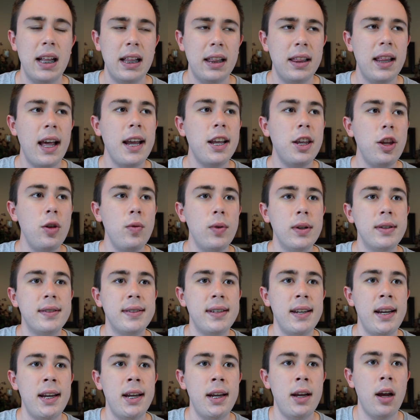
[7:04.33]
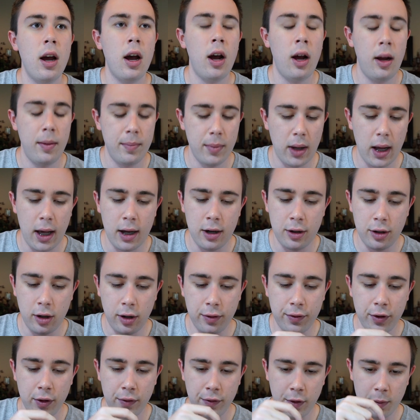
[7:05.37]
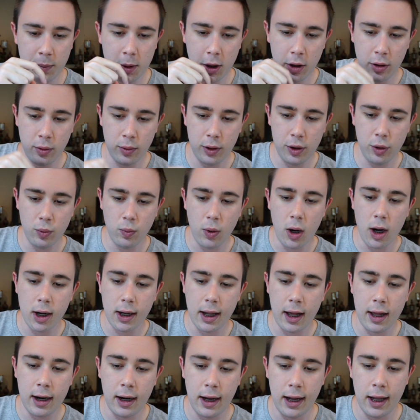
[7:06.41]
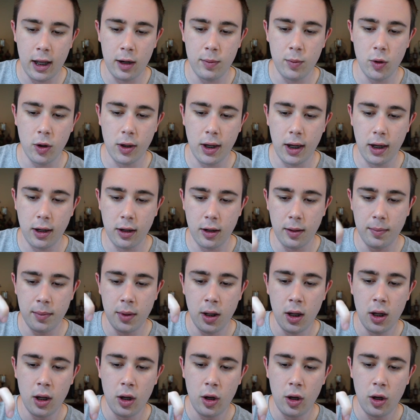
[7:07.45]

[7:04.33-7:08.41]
like you would see, I don't know if you're familiar, when you walk out of Animal Kingdom,